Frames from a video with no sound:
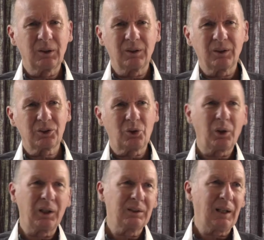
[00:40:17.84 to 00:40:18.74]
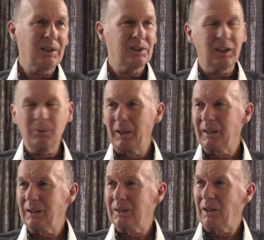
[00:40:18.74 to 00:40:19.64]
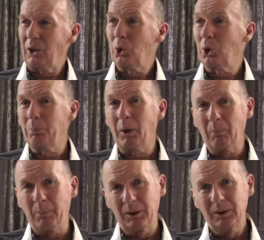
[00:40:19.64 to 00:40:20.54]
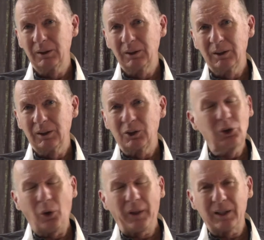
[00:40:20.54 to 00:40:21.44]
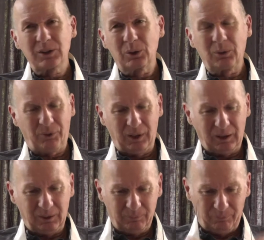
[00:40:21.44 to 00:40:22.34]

uh, song and dance that you might get in a local pub. Not that sort of thing.